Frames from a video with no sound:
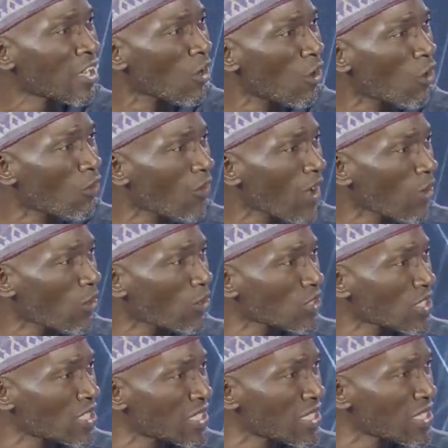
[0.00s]
or
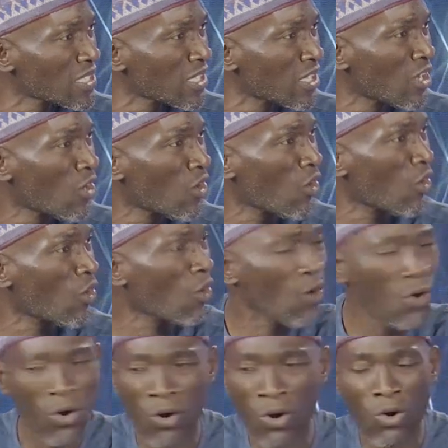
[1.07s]
faculties,
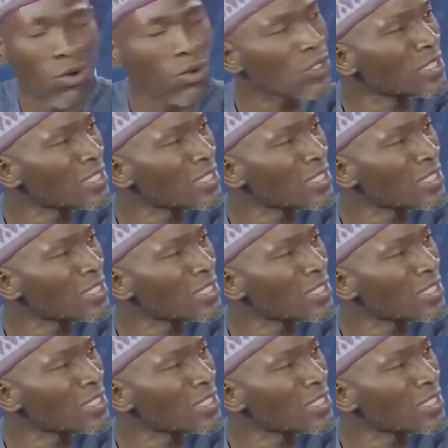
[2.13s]
or